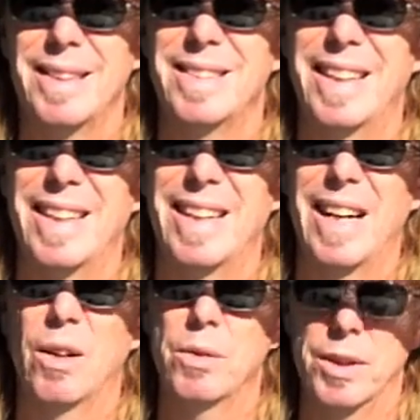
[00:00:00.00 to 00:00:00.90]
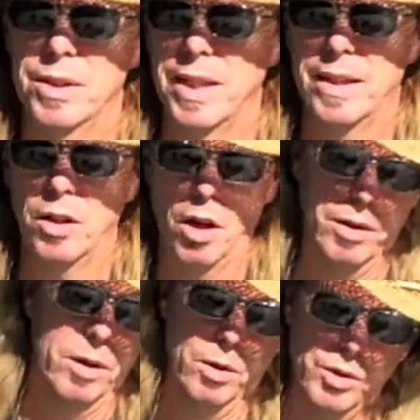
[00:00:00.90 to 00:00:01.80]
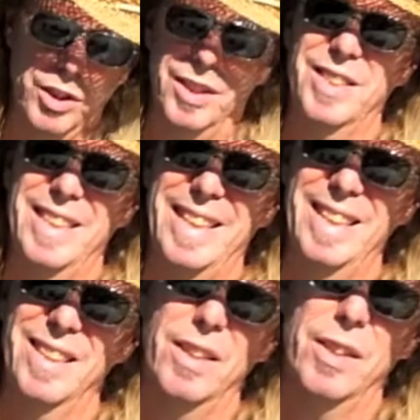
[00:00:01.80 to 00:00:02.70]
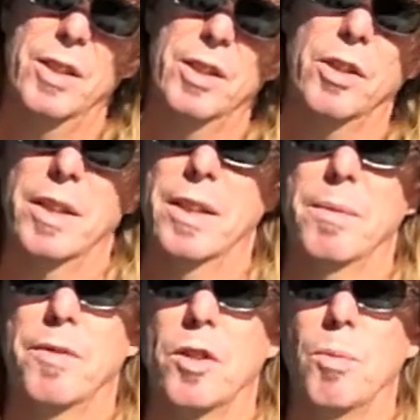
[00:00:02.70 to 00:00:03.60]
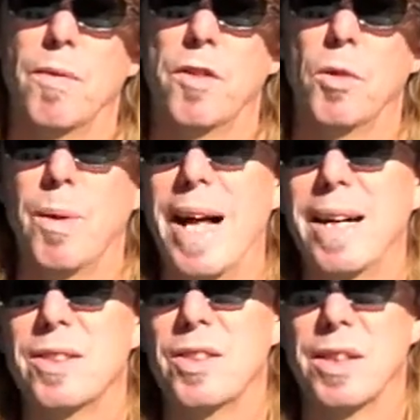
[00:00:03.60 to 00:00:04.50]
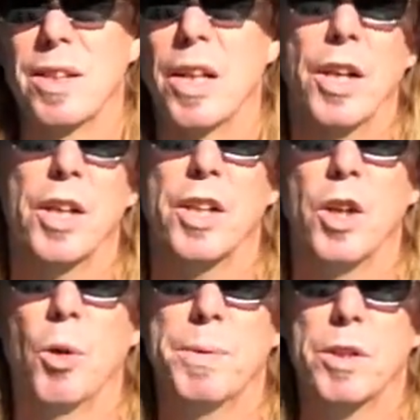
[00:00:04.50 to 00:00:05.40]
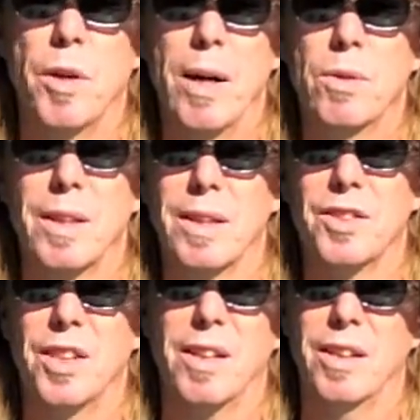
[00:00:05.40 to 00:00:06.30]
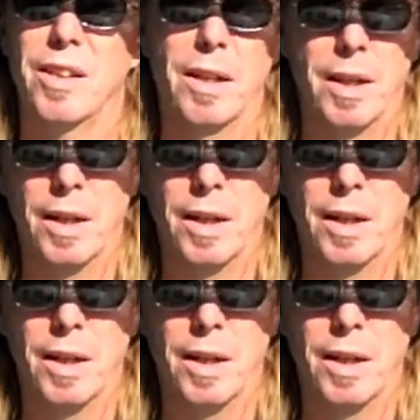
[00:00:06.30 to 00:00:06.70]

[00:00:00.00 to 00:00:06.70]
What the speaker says: dig it out, you take a garden hose, you stick it in there, you turn it up for a full blast, and you hope to drown the little sucker.